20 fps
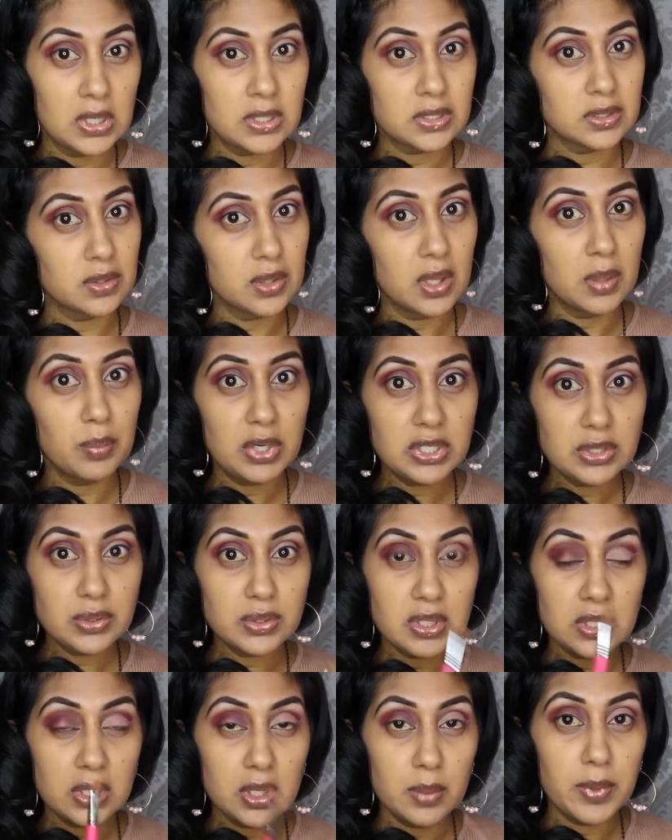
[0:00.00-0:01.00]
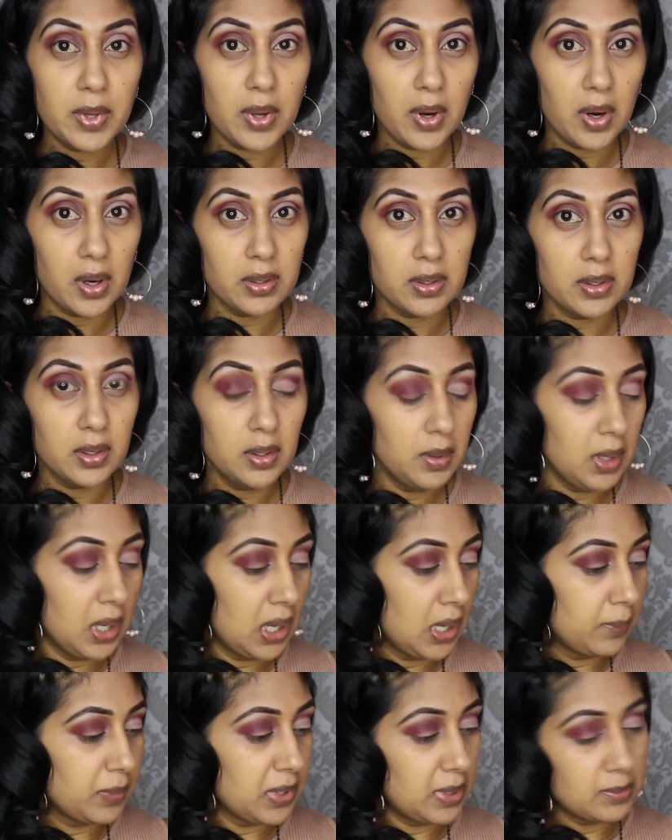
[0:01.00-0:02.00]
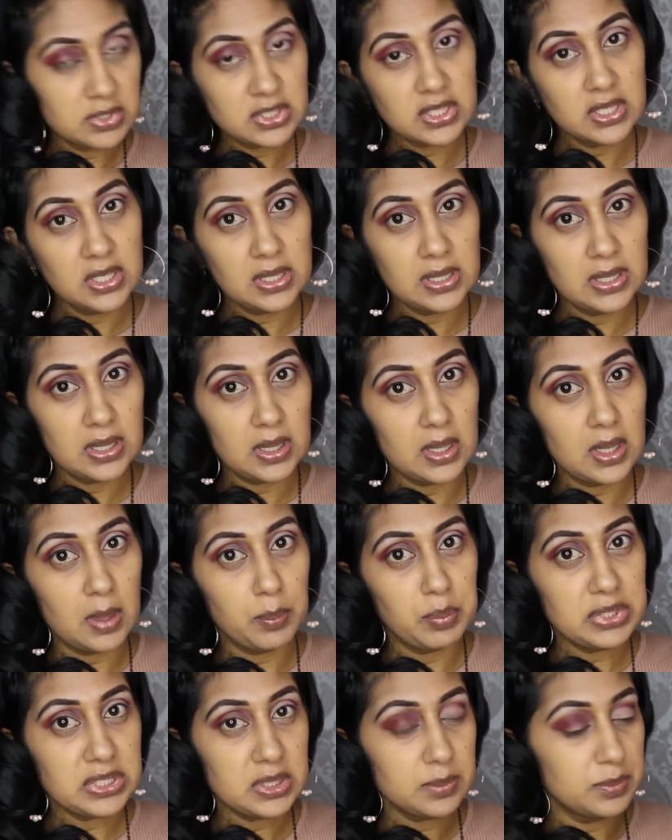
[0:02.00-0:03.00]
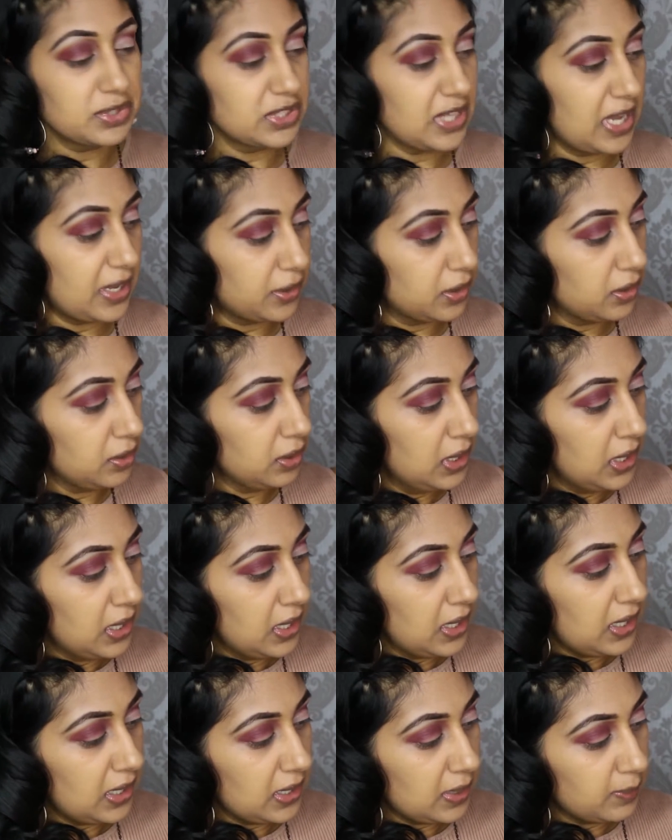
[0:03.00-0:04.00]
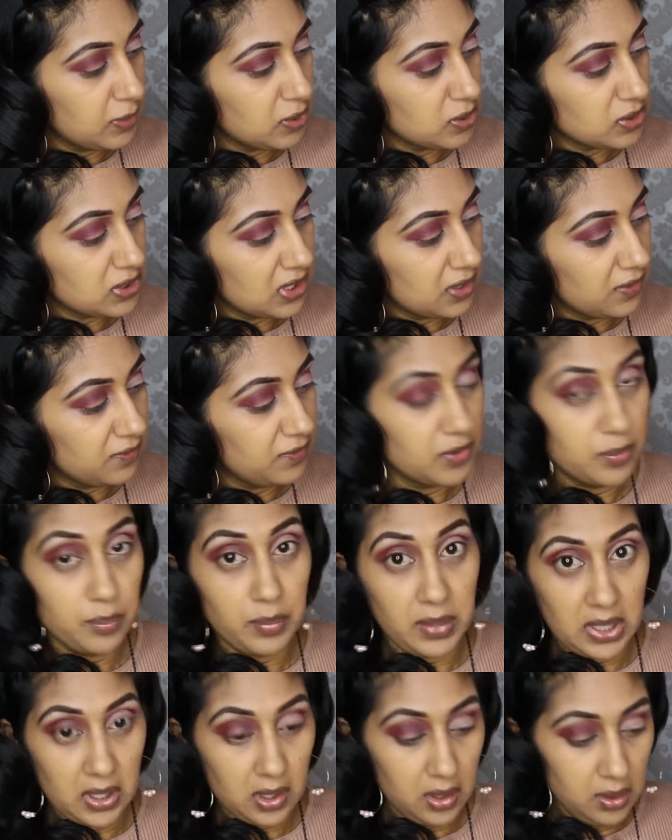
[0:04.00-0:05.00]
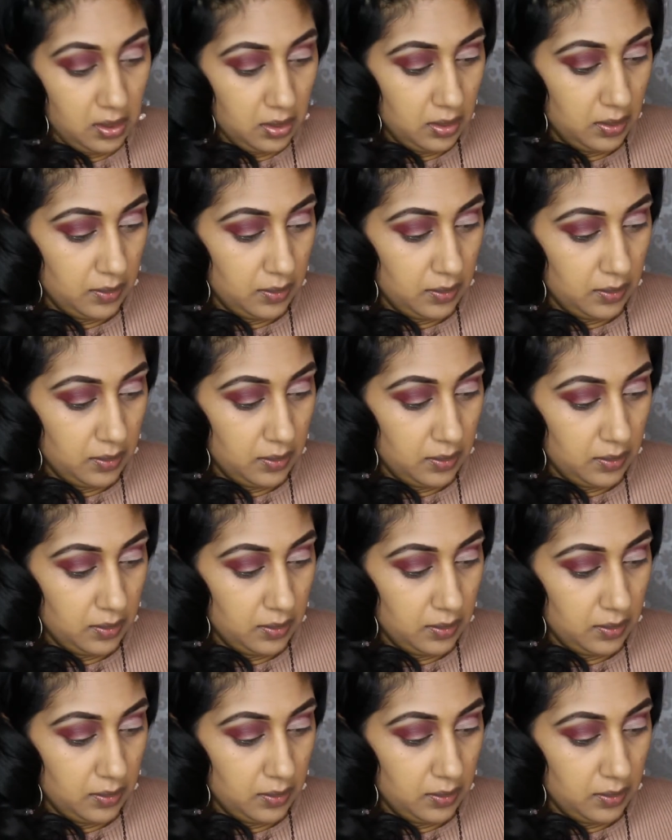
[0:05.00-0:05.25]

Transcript: So that brush was a little bit harder, but I'm just going to clean it up with some shadow, and I'm using Vermeer.